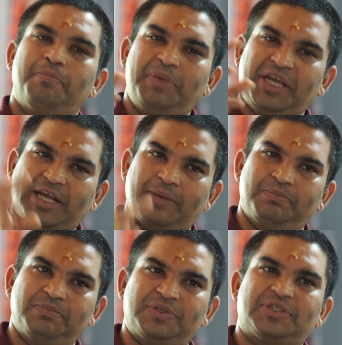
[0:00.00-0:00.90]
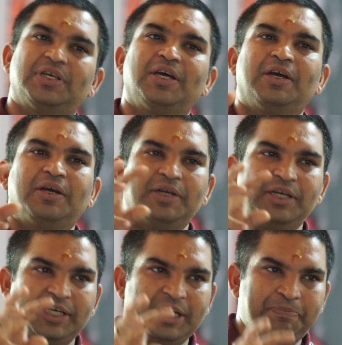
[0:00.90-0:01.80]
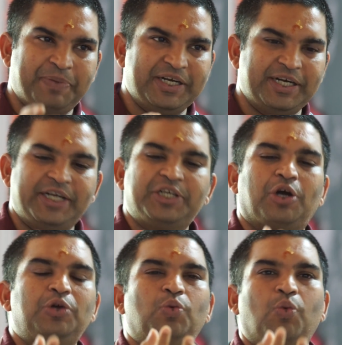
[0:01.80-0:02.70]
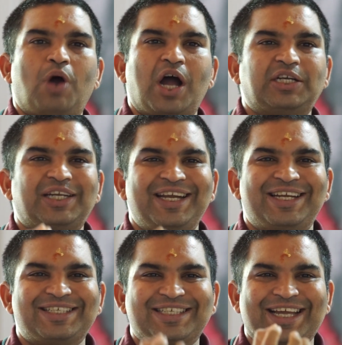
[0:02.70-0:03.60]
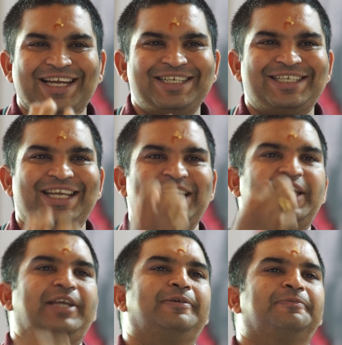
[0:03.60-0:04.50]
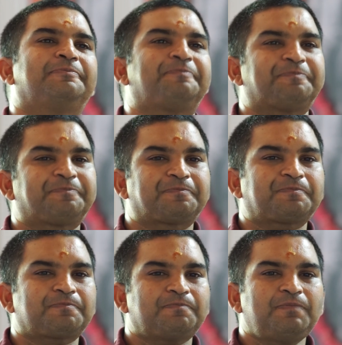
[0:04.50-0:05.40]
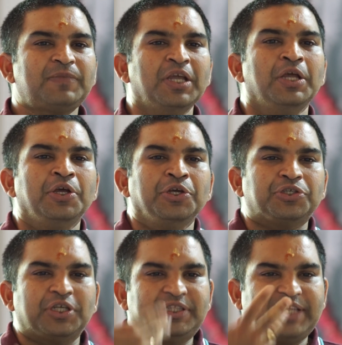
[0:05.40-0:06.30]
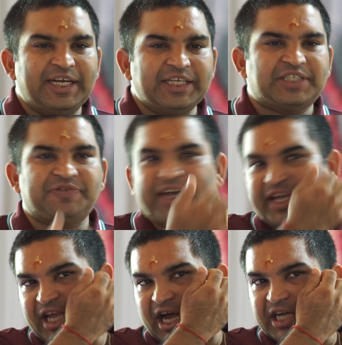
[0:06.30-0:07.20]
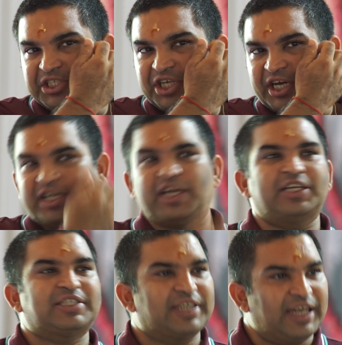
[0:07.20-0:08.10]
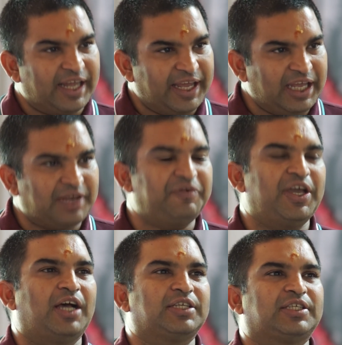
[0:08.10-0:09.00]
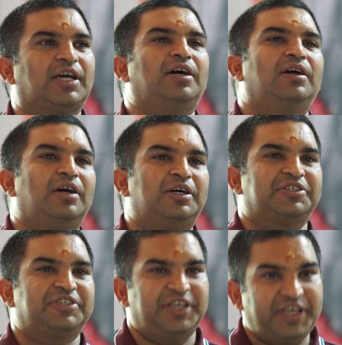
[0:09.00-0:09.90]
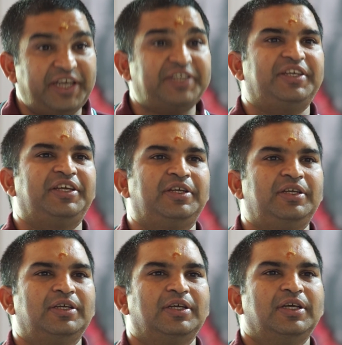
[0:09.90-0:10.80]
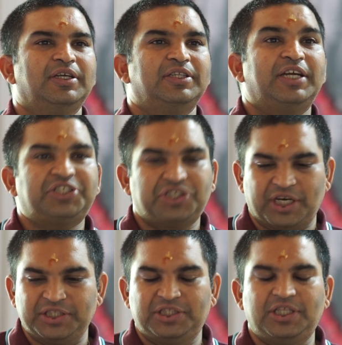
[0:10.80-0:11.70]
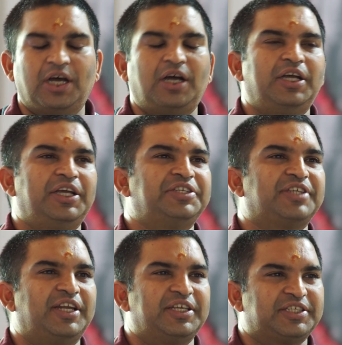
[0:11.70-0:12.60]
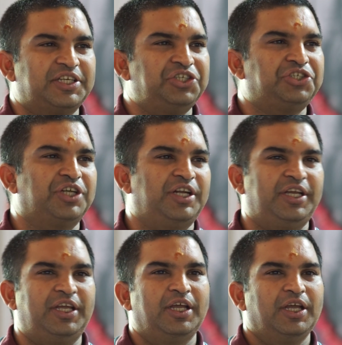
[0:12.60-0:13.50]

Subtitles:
becomes dependent on what it is containing. So that is why acharyas like Vyasa are saying that Shraddha is an essentially